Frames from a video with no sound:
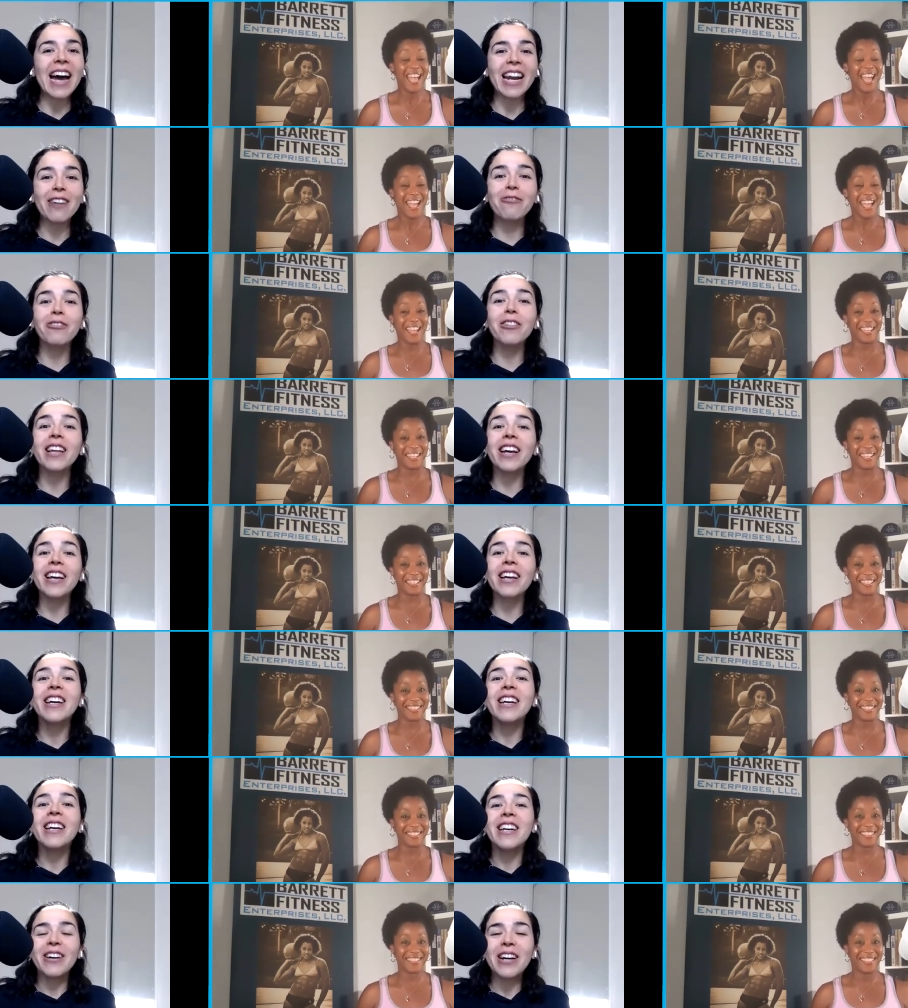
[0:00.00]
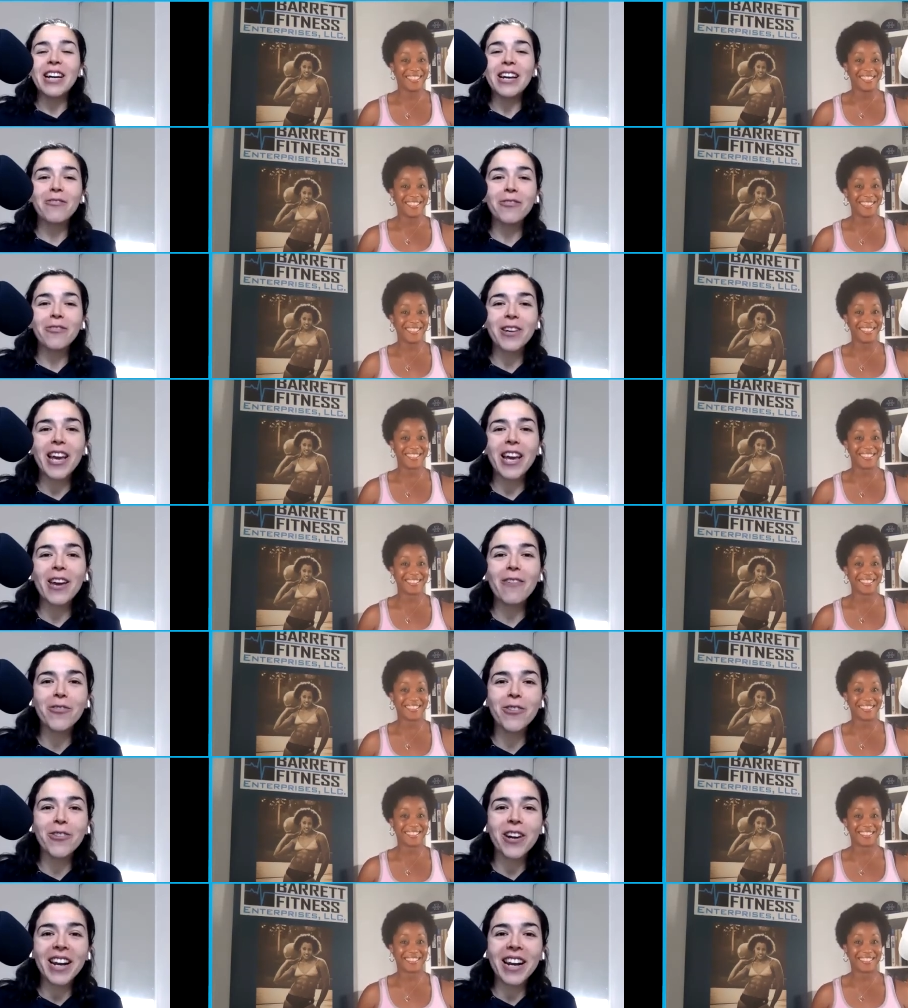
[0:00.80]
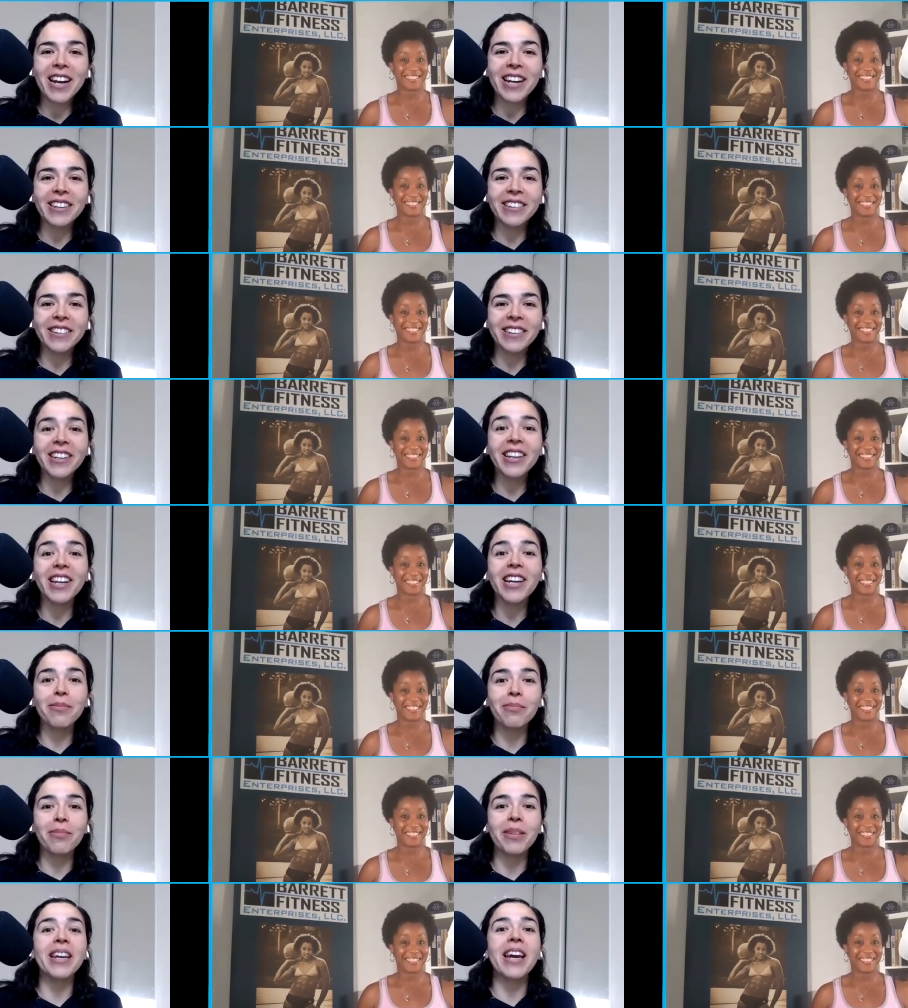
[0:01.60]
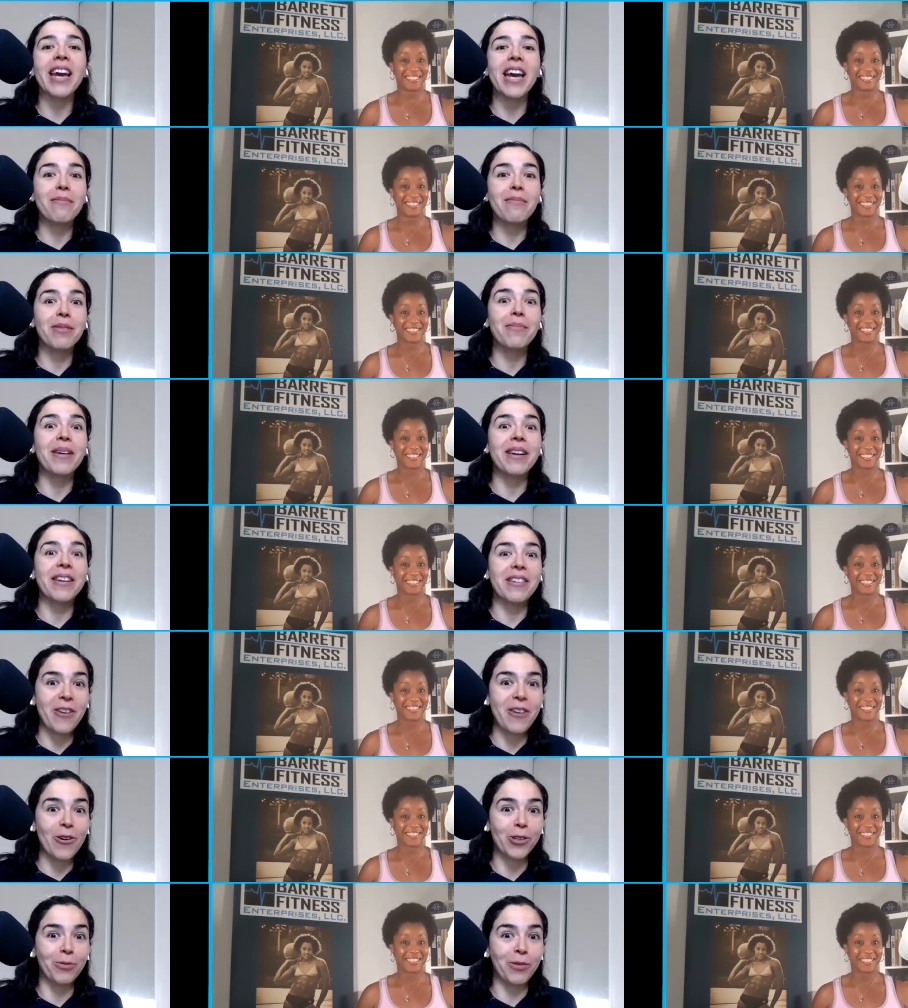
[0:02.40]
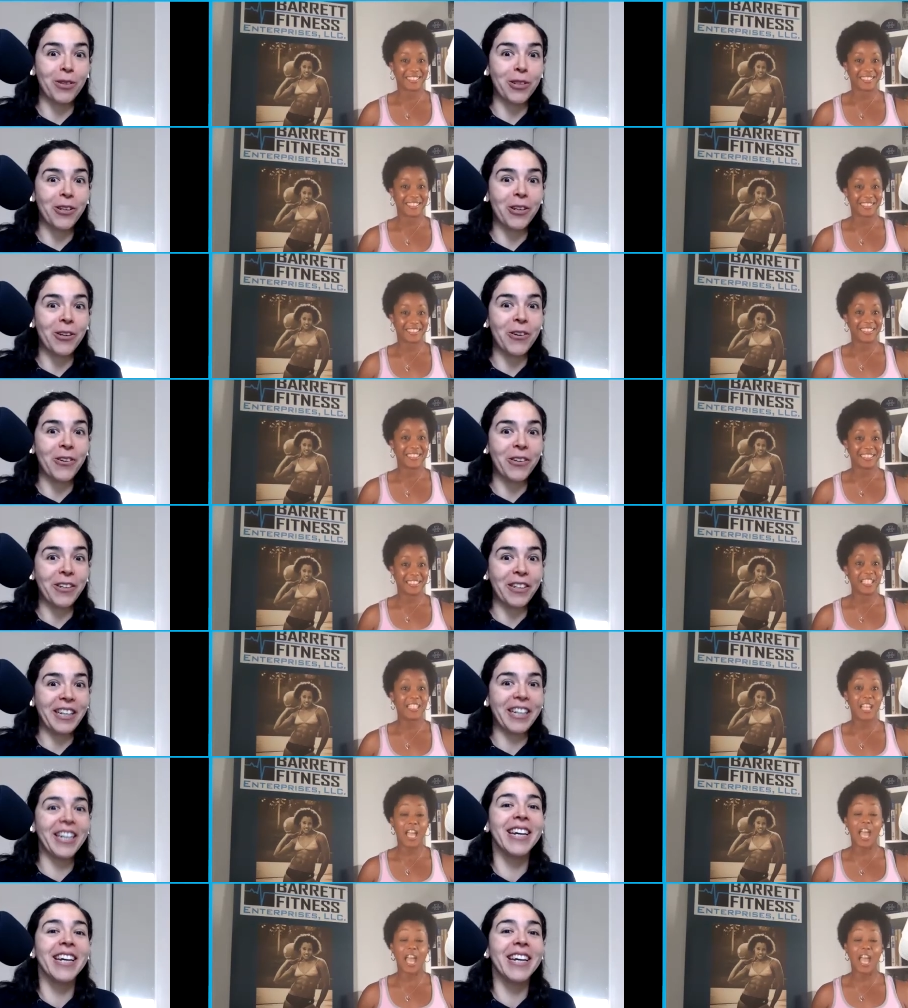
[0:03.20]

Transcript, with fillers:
Speaker 1: I feel like if, if you're anything like me, everybody knows when you're hungry.